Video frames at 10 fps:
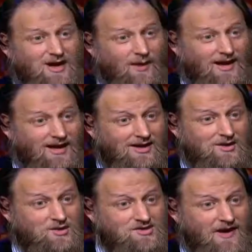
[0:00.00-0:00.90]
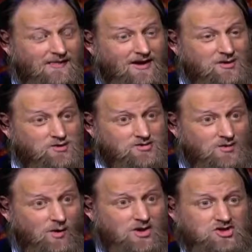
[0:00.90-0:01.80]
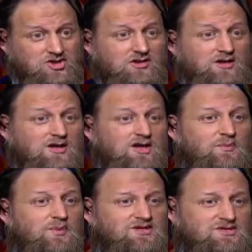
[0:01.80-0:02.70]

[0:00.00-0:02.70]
were Hindus and they used to watch Peace